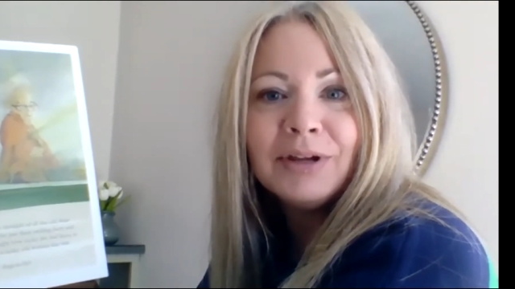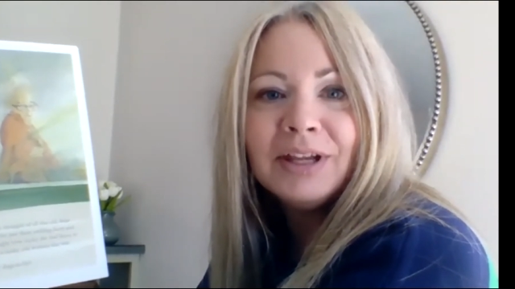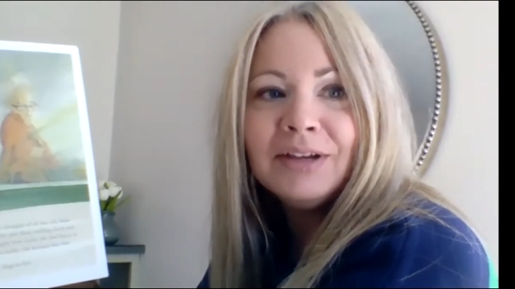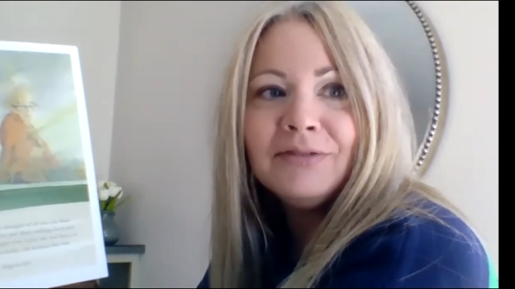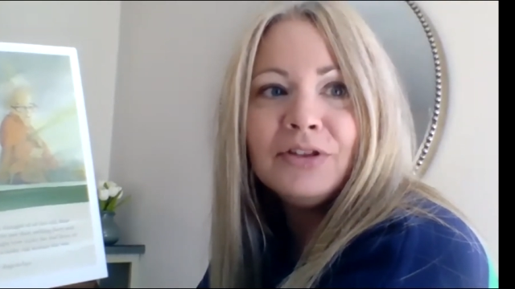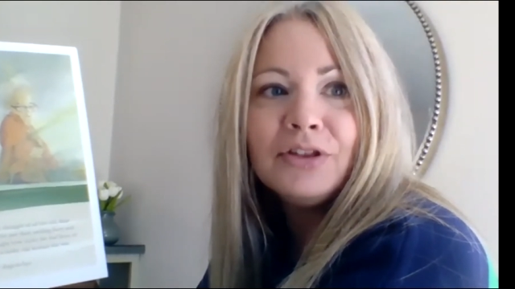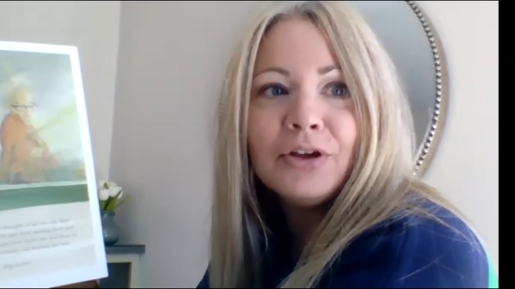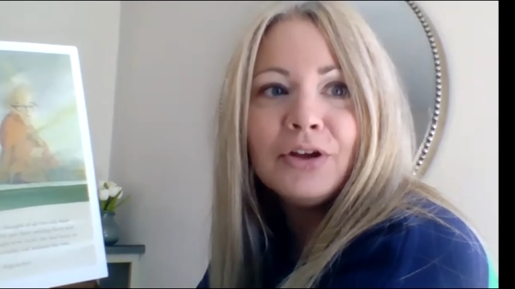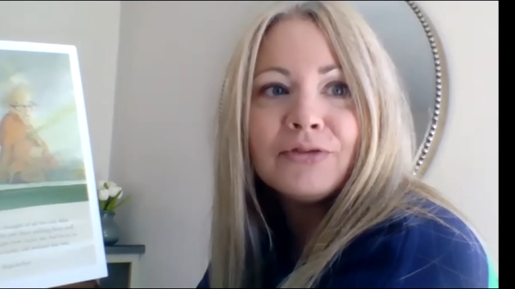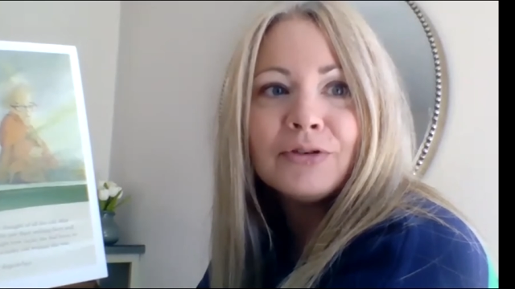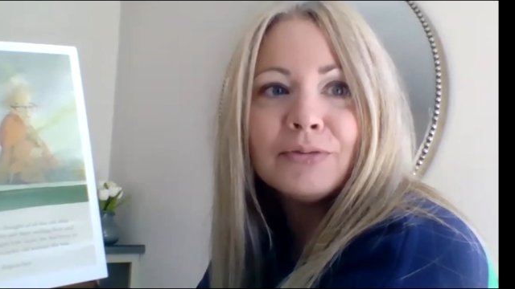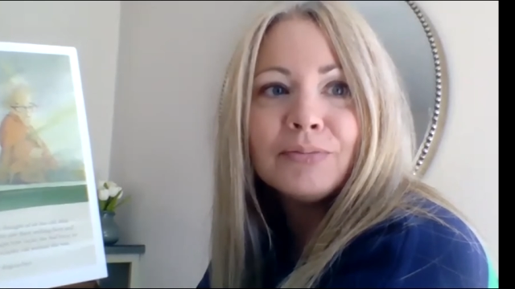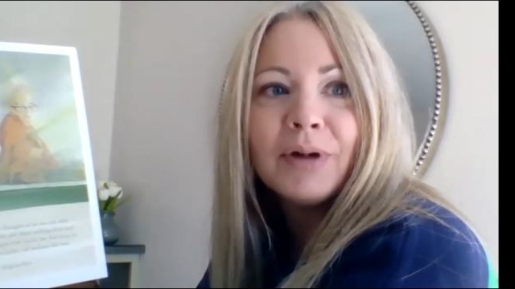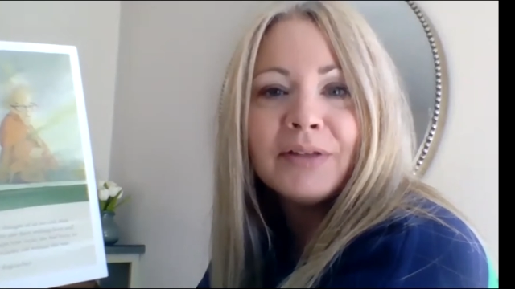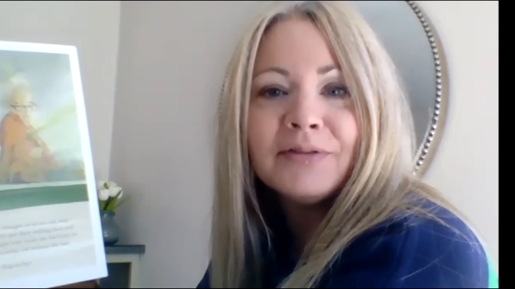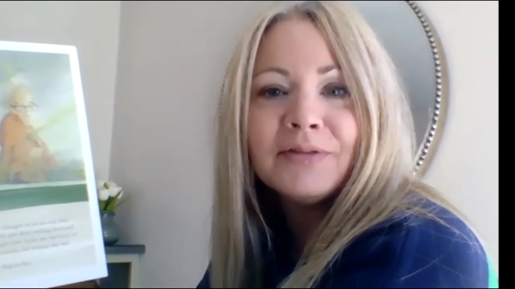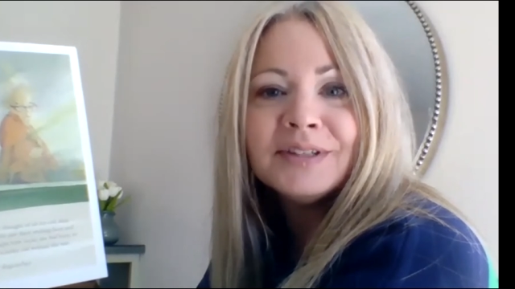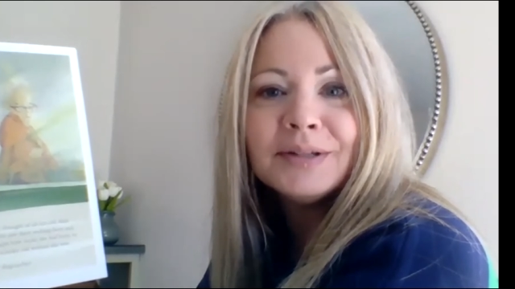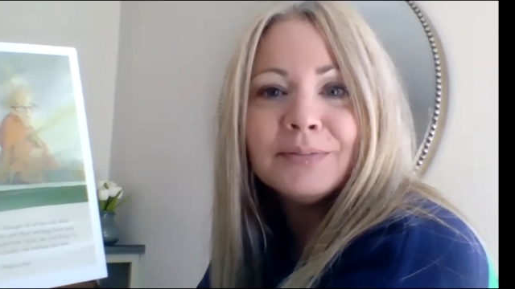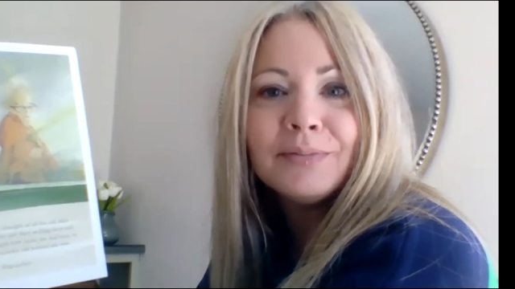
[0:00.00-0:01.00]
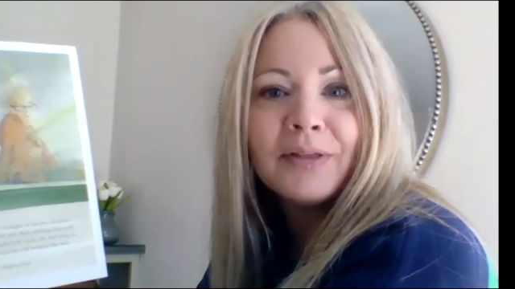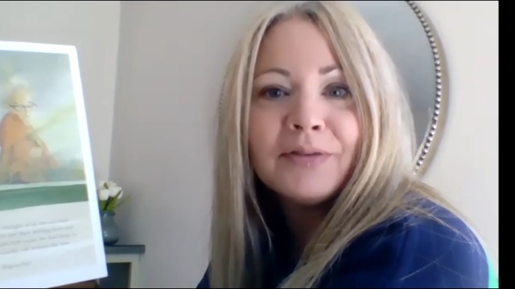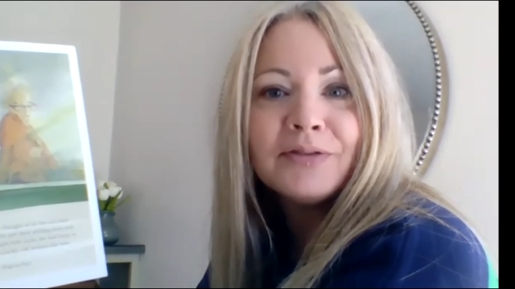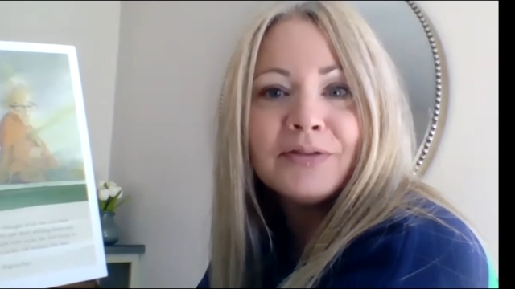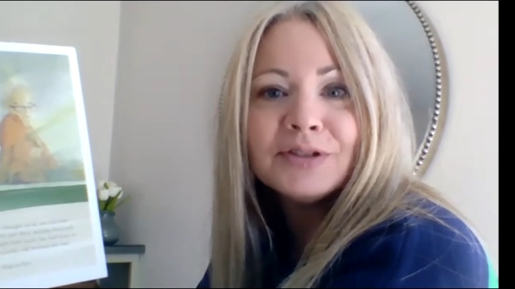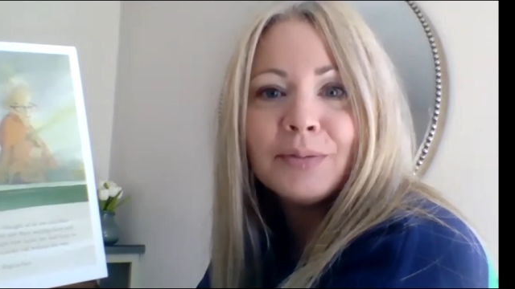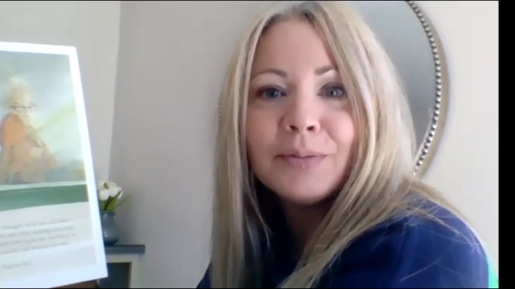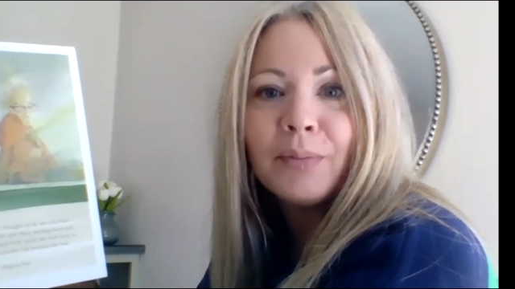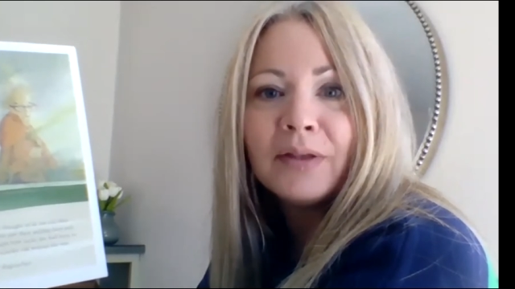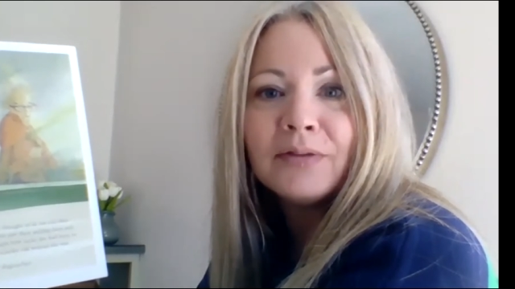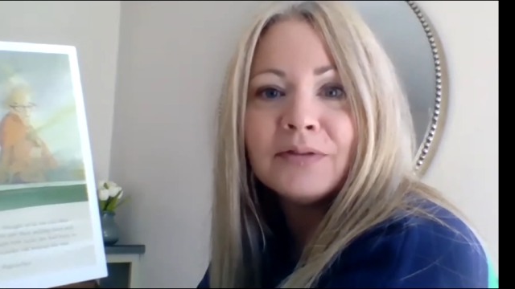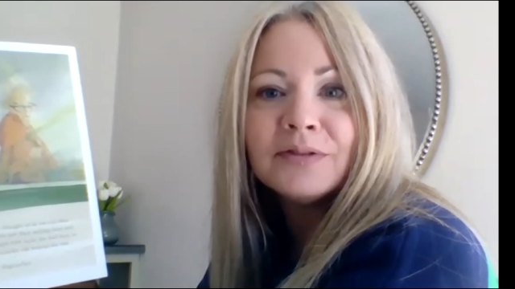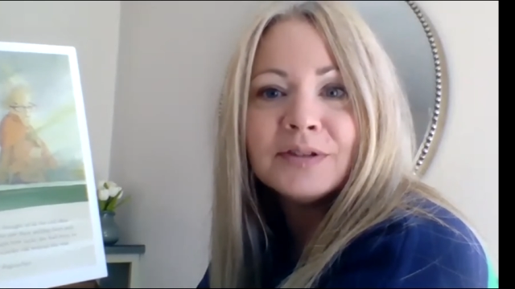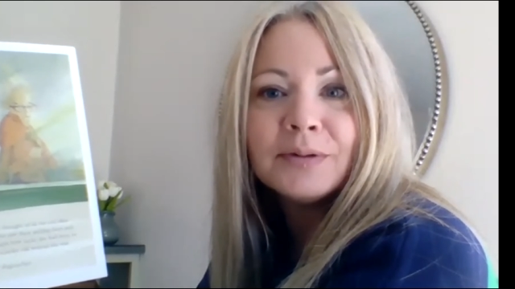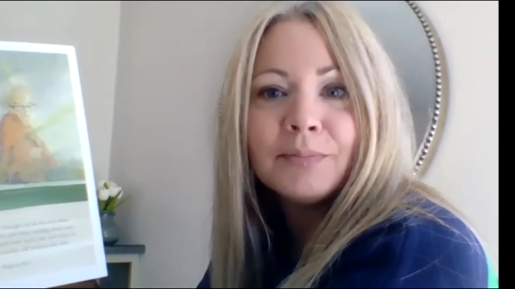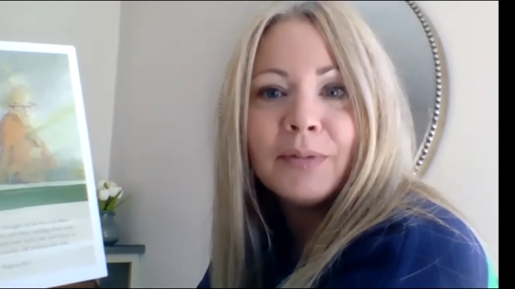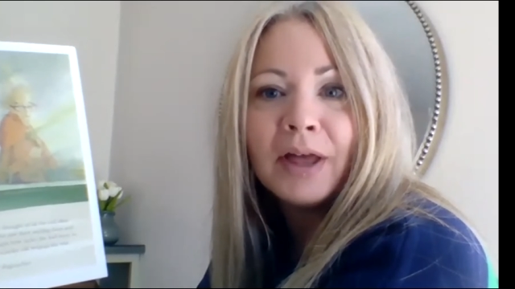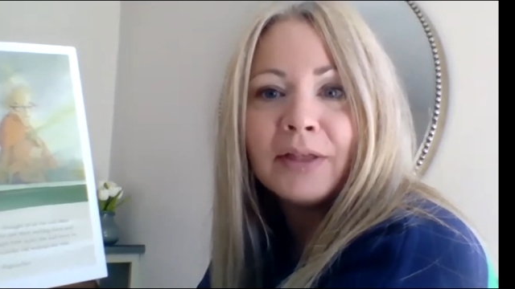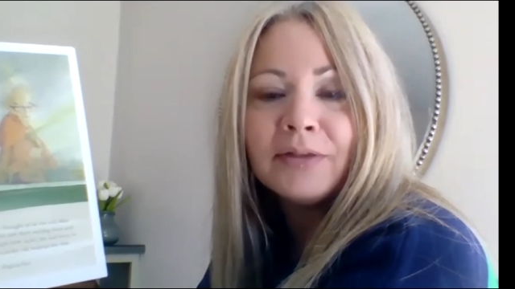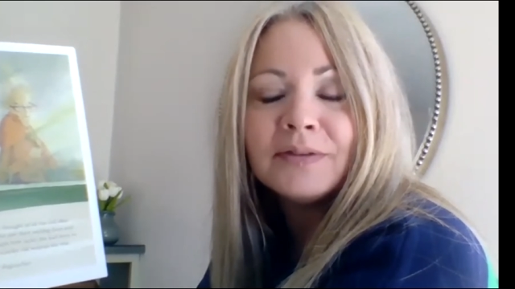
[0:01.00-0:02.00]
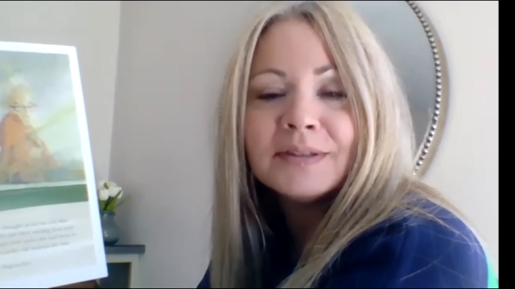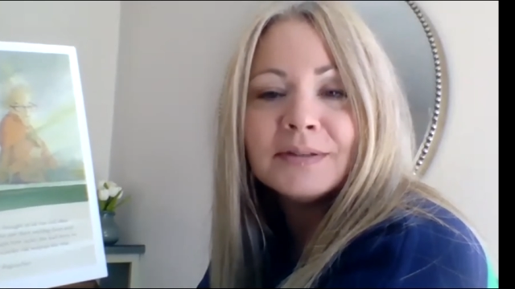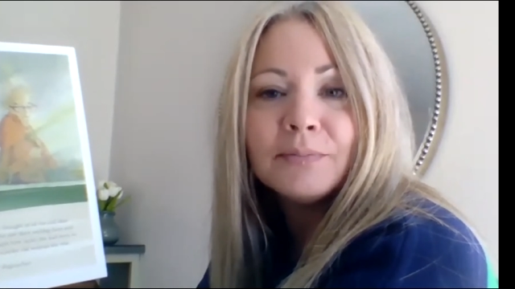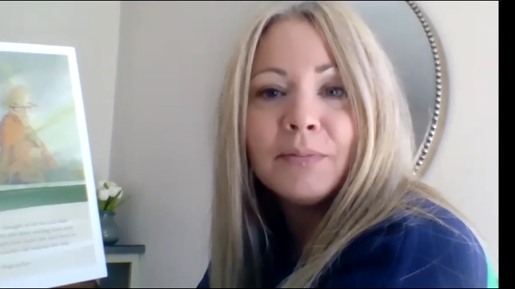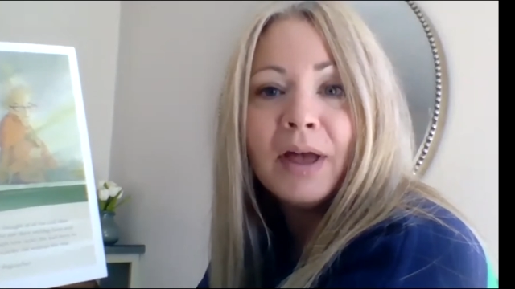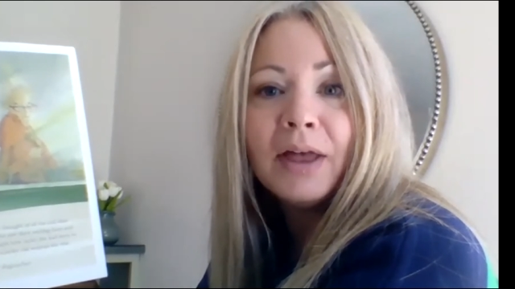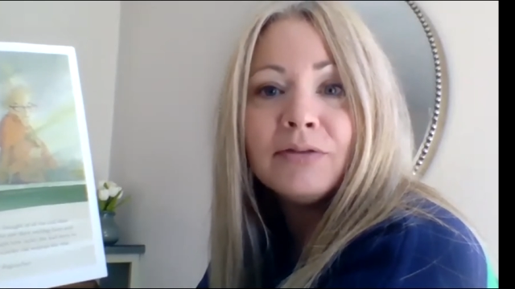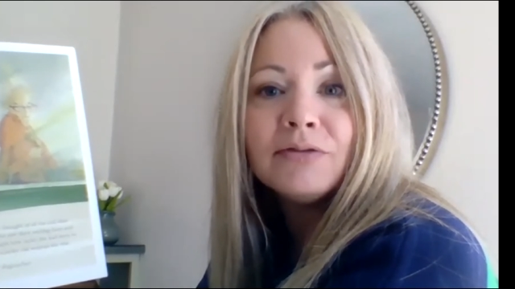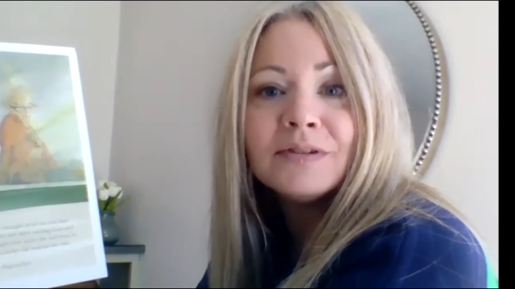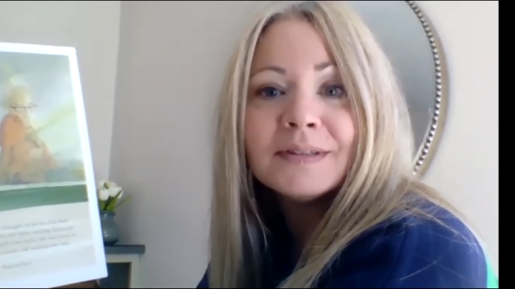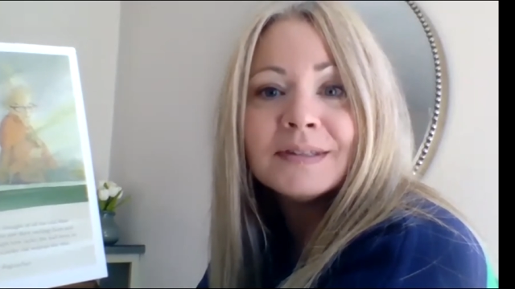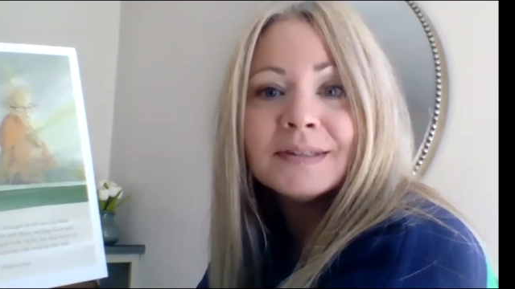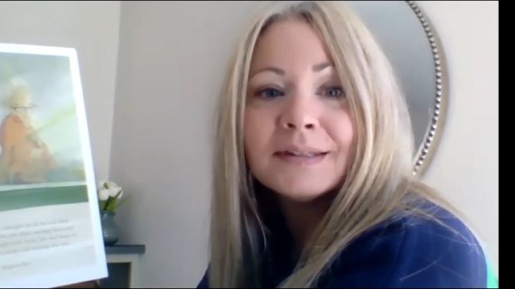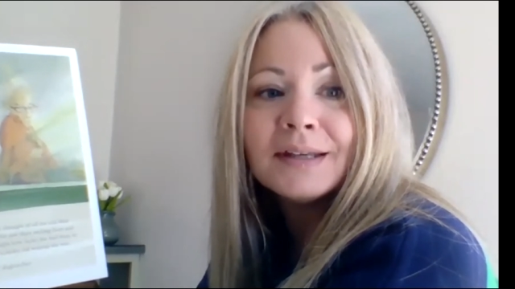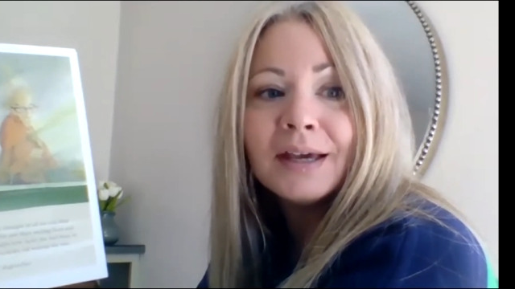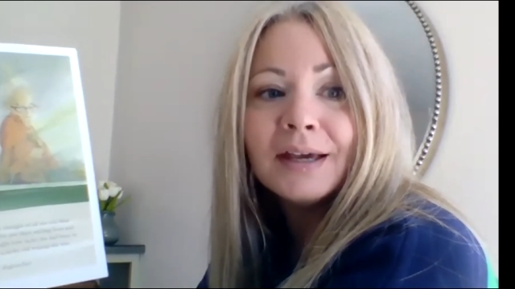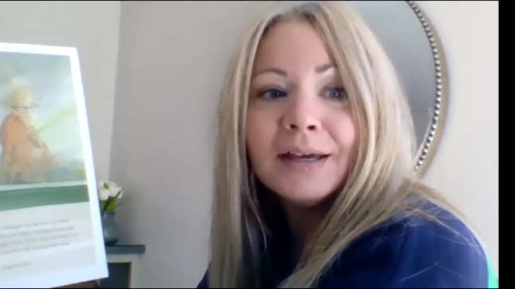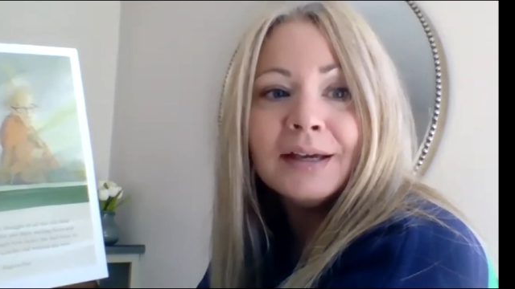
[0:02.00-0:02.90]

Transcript: even though for months and months and months and months and months,